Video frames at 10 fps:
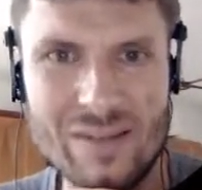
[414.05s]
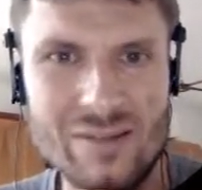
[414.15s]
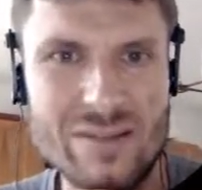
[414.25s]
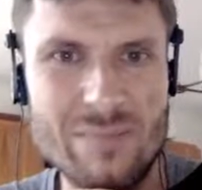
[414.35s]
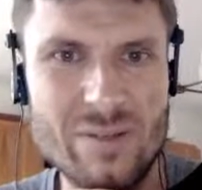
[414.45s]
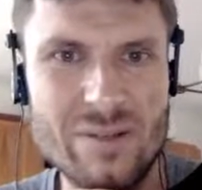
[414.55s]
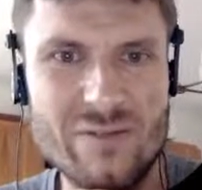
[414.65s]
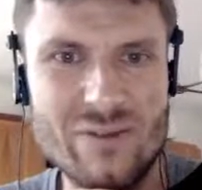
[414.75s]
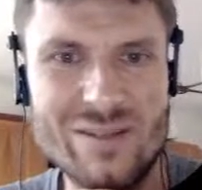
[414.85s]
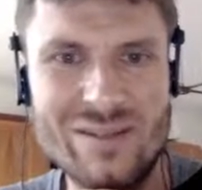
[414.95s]
the simple
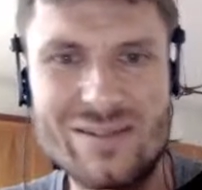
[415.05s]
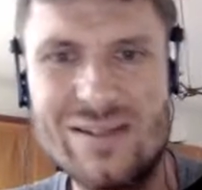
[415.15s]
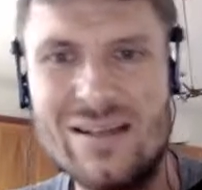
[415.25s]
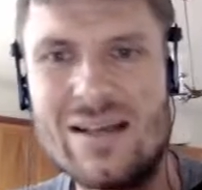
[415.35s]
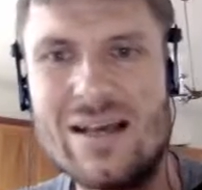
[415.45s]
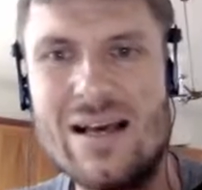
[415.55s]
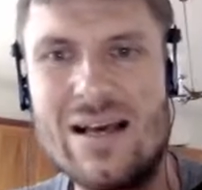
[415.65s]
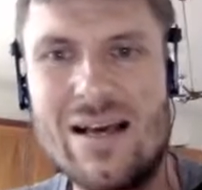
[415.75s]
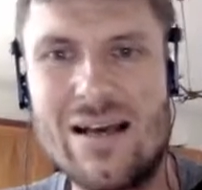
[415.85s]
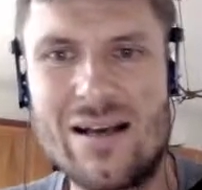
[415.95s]
differences
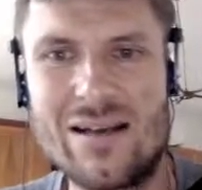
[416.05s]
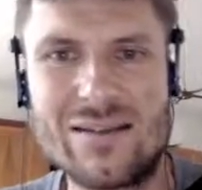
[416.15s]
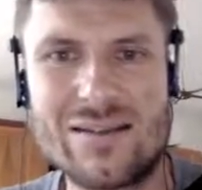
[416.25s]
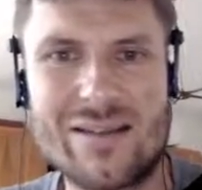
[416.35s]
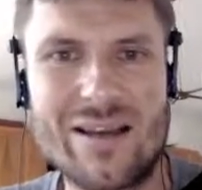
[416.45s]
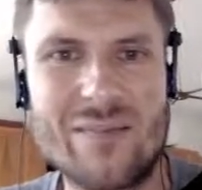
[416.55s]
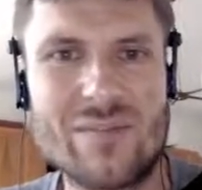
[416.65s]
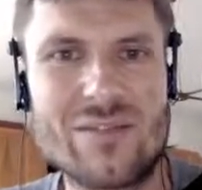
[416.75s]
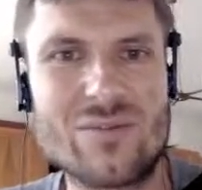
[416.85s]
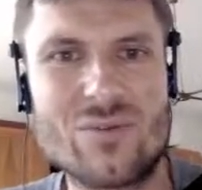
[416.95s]

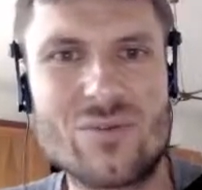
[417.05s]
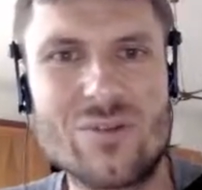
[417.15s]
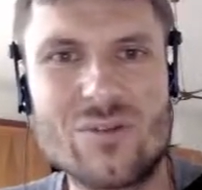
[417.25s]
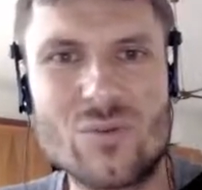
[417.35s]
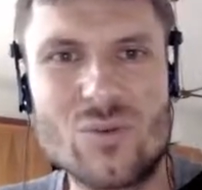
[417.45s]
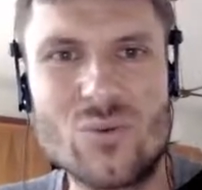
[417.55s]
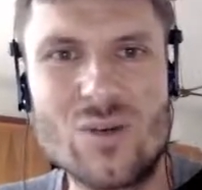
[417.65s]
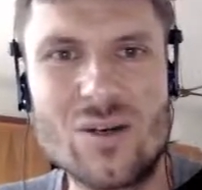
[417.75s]
schemes to